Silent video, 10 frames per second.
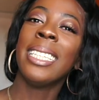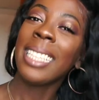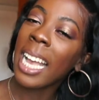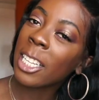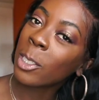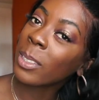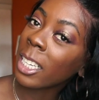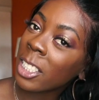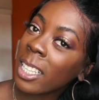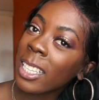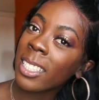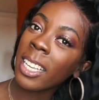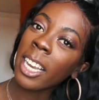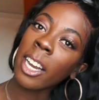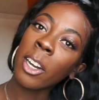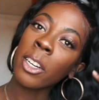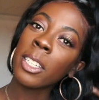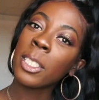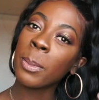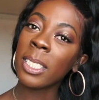Yeah, so it's actually this hair
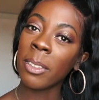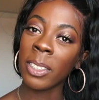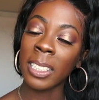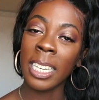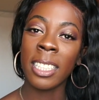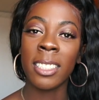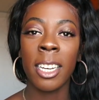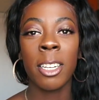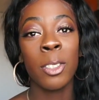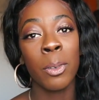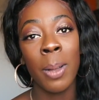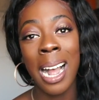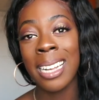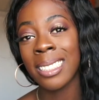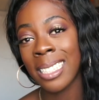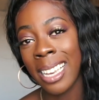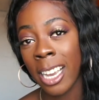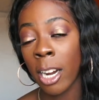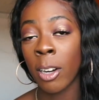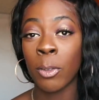specifically, and this hair is from Isee
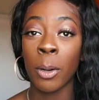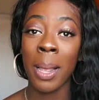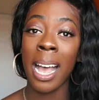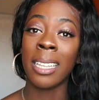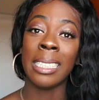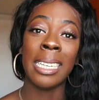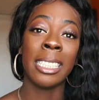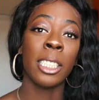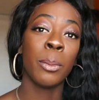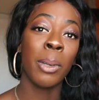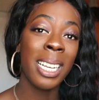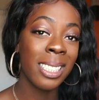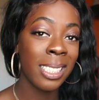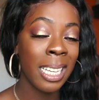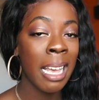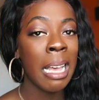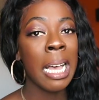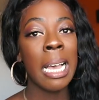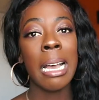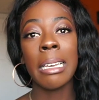hair from AliExpress.
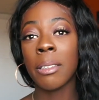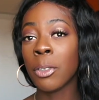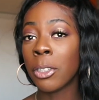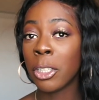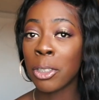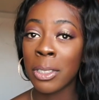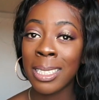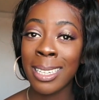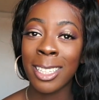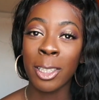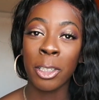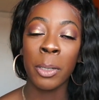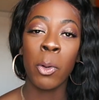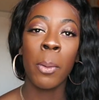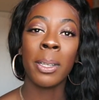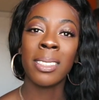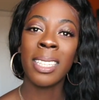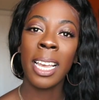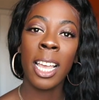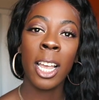If you're interested in learning more about this
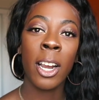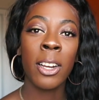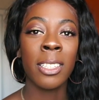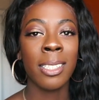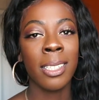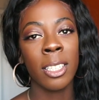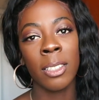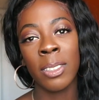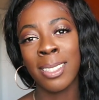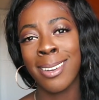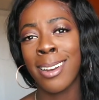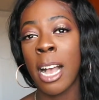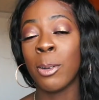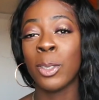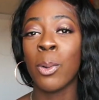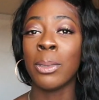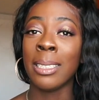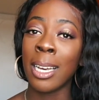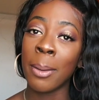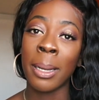hair, the details of this hair, how it's
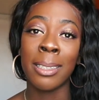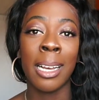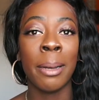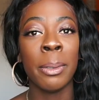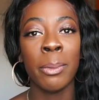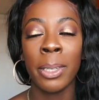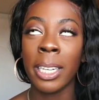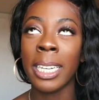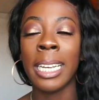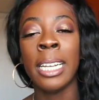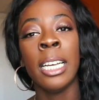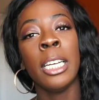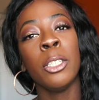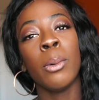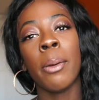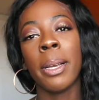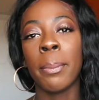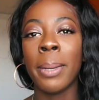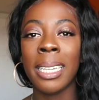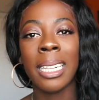holding up, how long I've been wearing it, do I
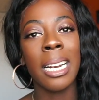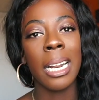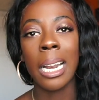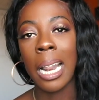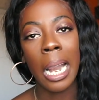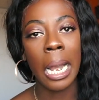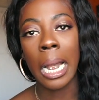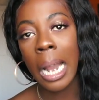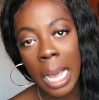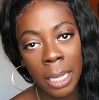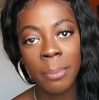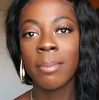recommend it, blah, blah, blah, blah,